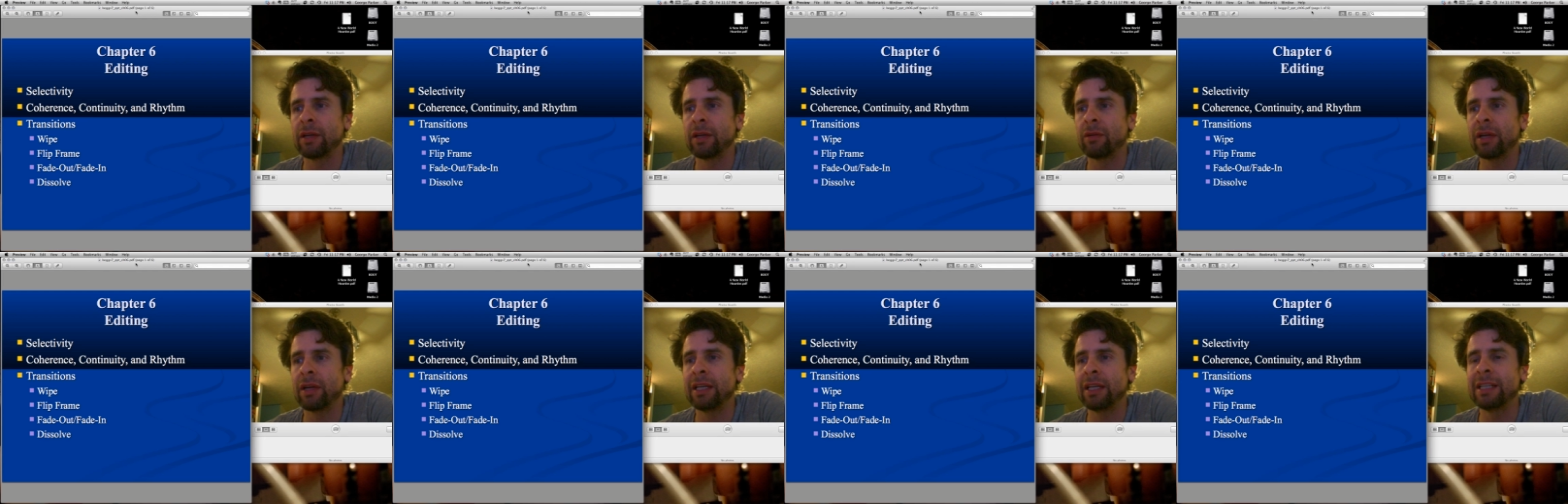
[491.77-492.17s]

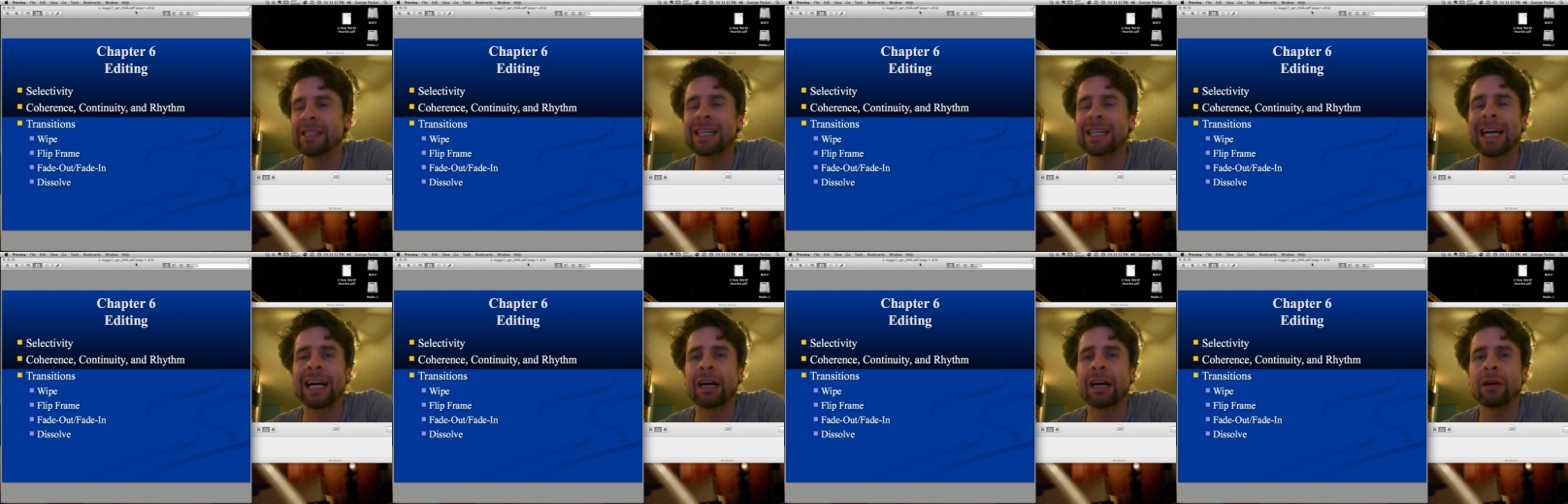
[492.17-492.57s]

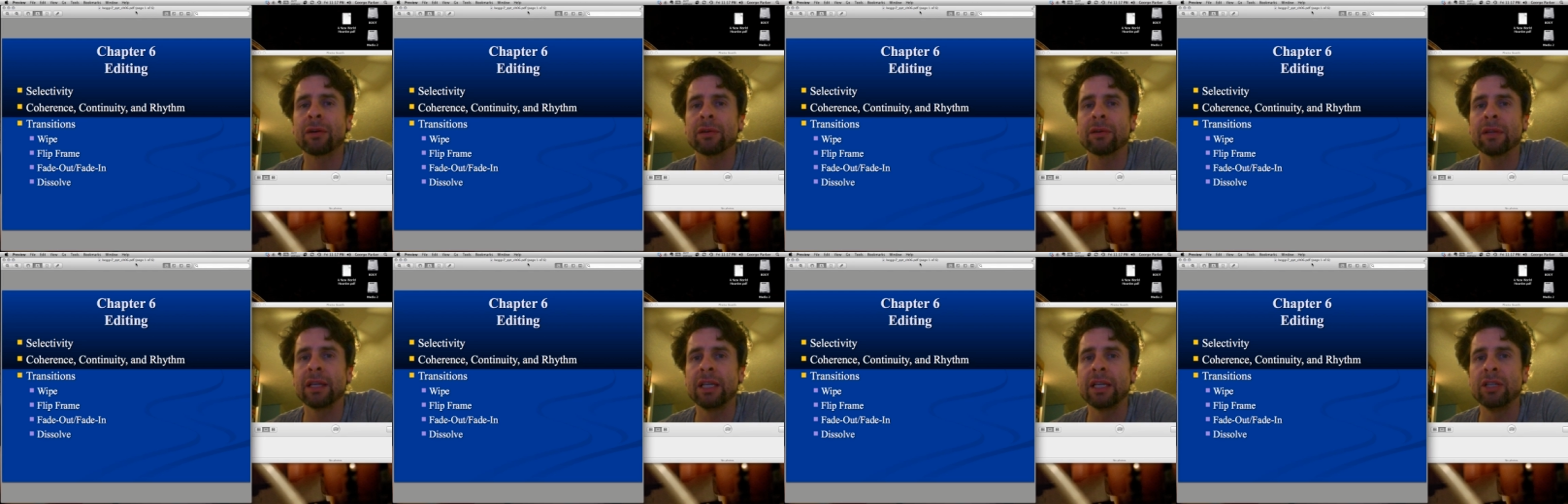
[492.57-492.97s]

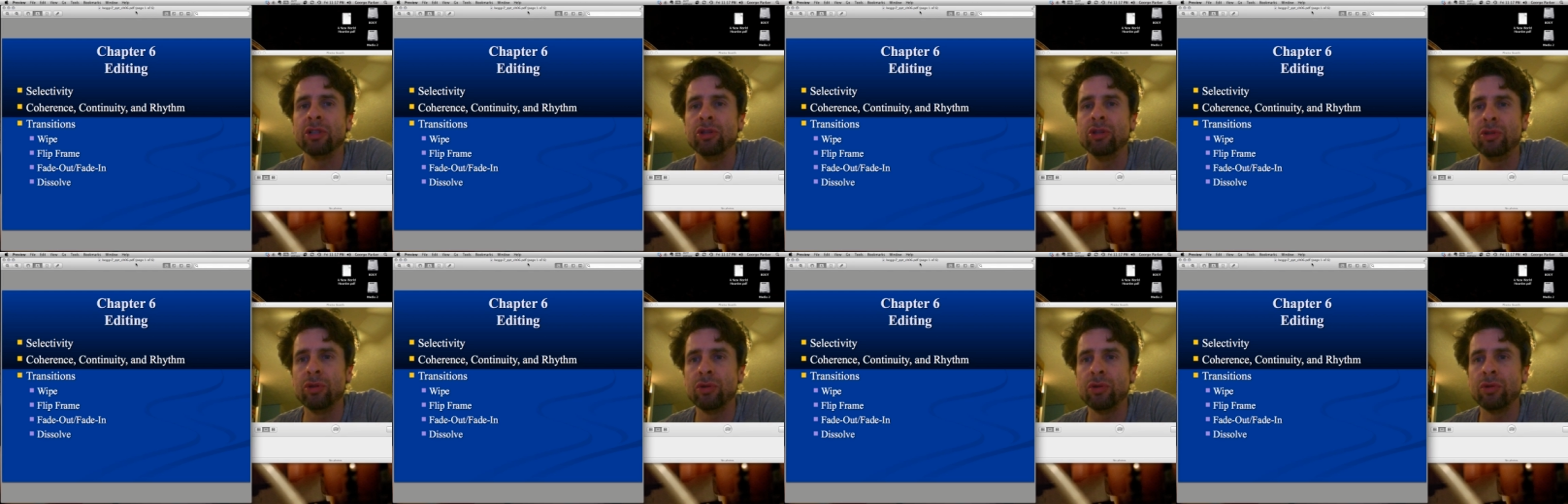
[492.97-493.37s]
entirely
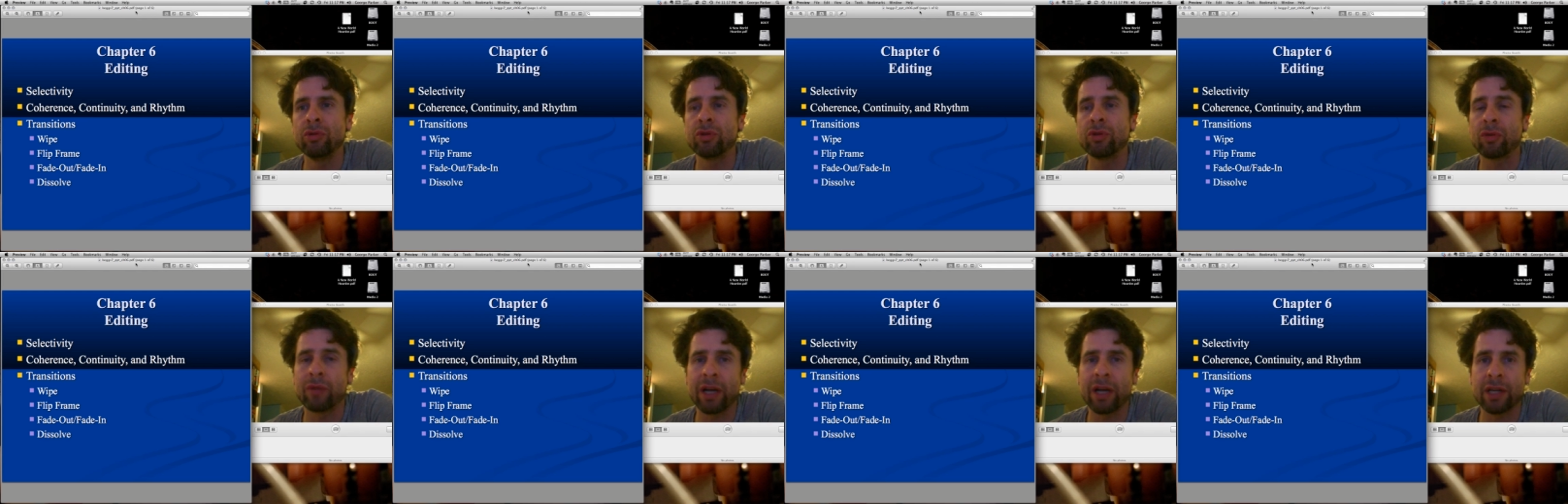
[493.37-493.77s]
new
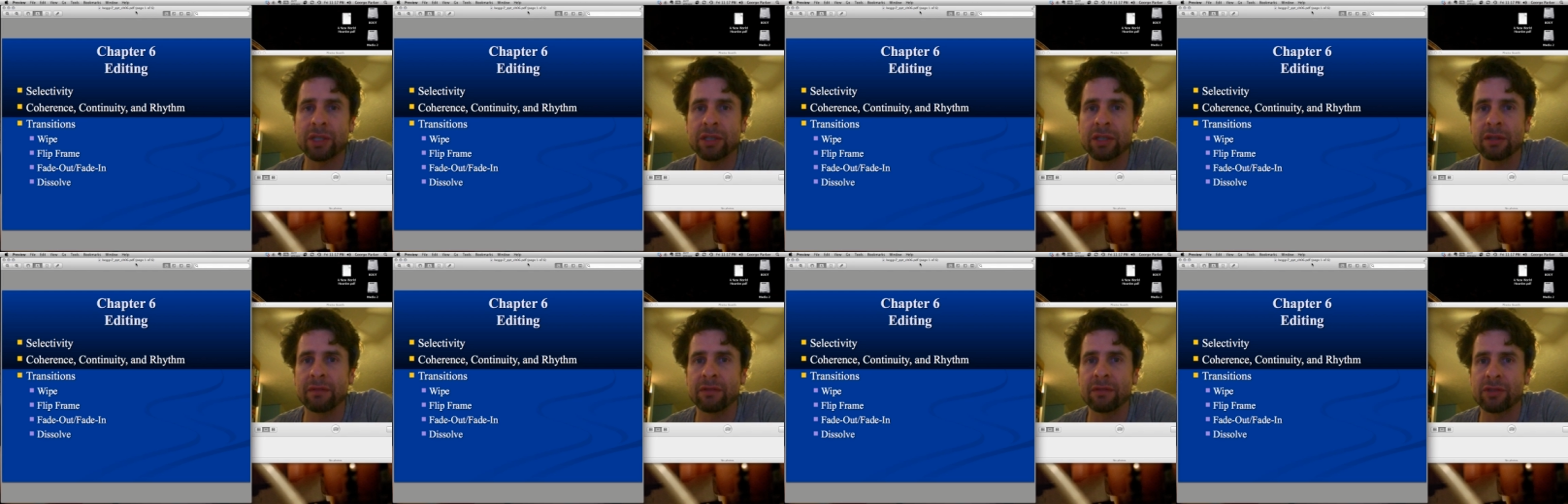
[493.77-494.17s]

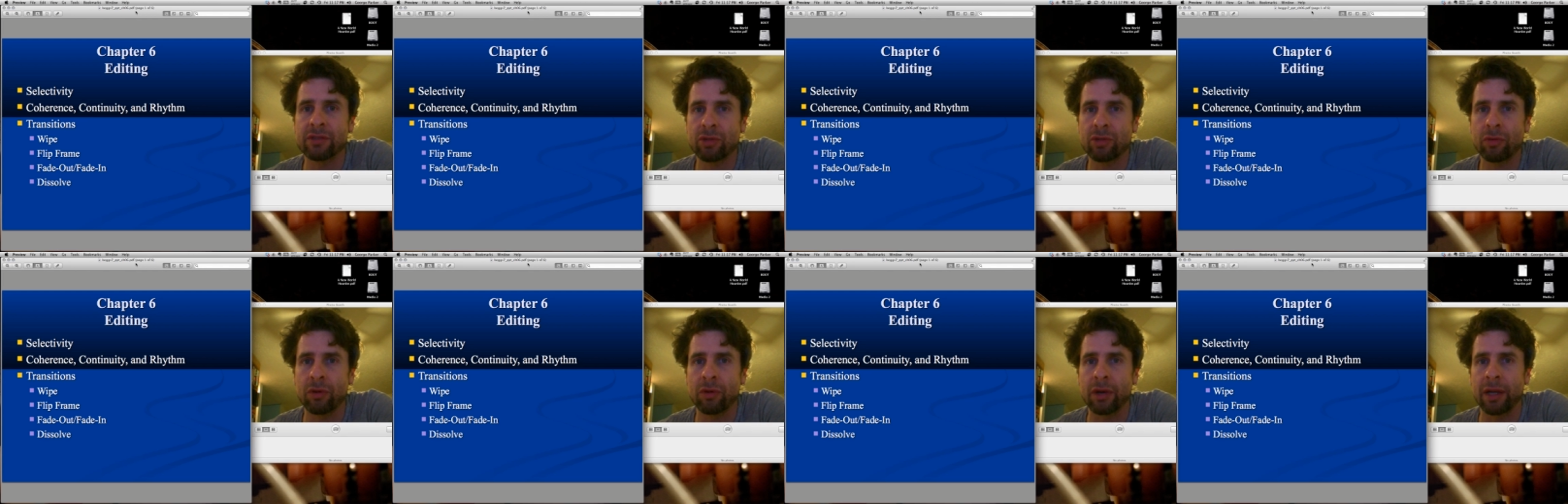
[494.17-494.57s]
direction of the
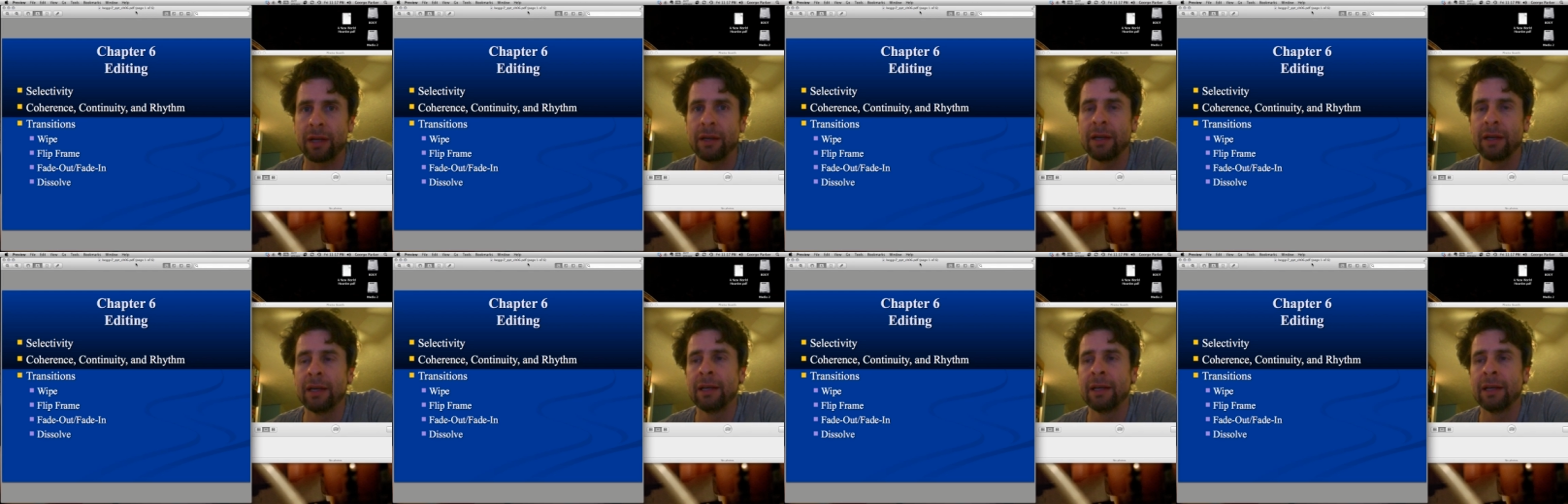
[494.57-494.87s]
story.